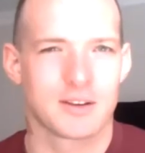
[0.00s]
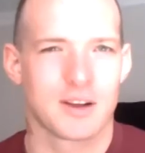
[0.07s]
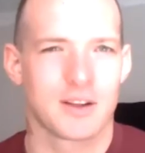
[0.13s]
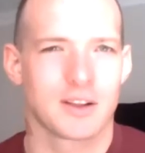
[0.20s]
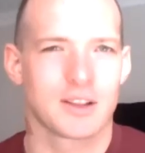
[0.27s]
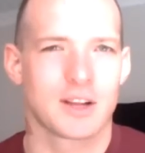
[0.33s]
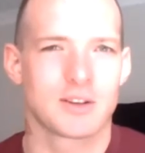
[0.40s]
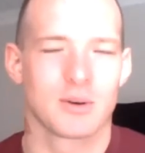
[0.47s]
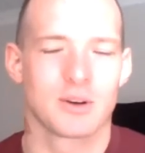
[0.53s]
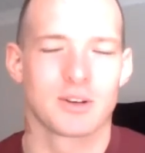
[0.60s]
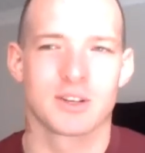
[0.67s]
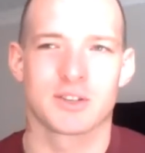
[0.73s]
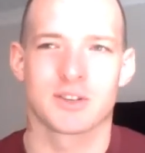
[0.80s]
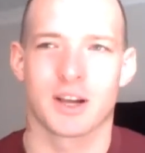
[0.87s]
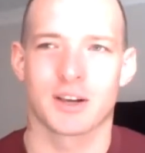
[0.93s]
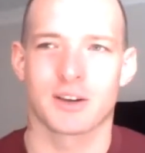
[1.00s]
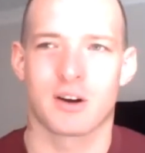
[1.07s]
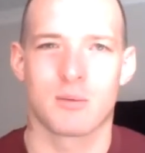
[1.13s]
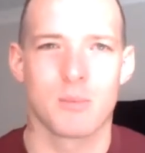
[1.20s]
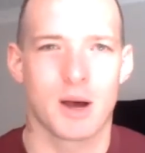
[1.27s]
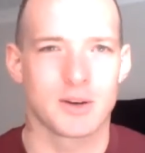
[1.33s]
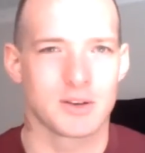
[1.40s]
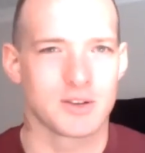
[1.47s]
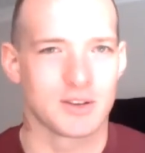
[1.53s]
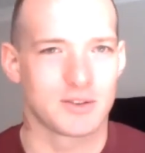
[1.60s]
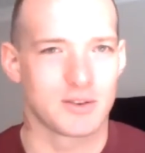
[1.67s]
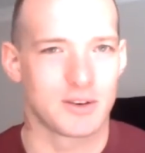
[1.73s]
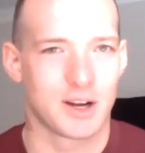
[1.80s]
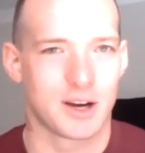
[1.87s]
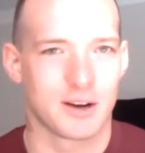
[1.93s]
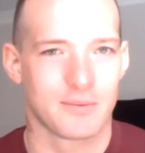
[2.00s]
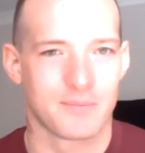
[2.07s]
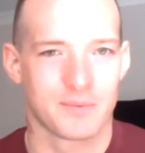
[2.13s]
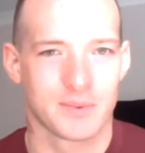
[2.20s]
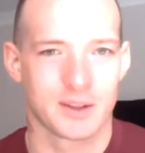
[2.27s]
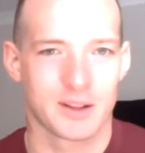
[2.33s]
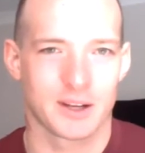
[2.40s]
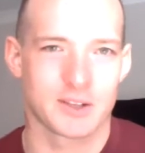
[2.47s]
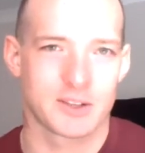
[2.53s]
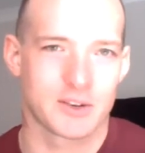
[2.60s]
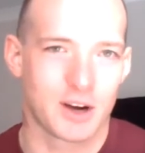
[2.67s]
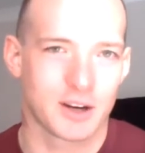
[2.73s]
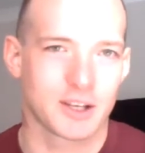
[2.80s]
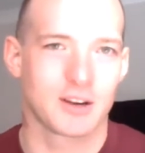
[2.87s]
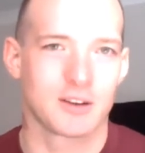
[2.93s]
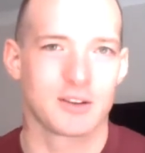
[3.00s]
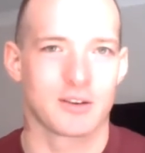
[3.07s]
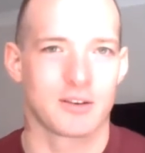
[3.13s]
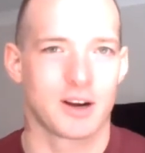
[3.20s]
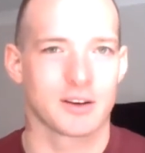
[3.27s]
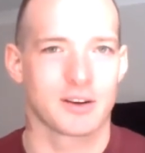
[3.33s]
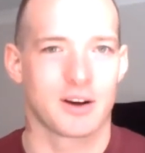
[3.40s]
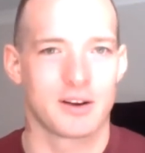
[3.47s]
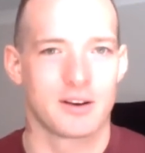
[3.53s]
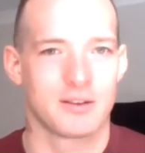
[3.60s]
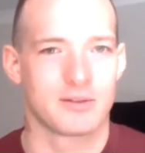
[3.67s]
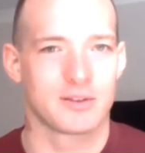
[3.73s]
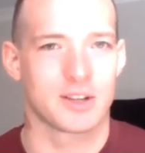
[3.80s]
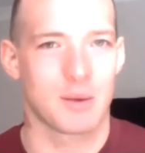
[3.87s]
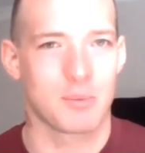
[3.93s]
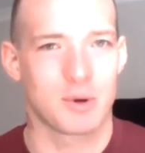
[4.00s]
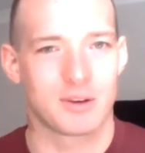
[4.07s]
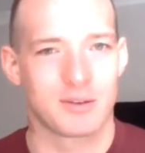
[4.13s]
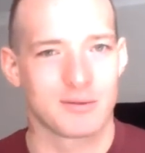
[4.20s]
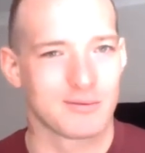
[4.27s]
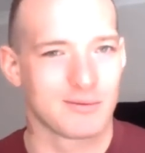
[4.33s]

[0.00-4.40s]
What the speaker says: they're doing just like combat jiu-jitsu now, like striking on the ground, kind of slapping.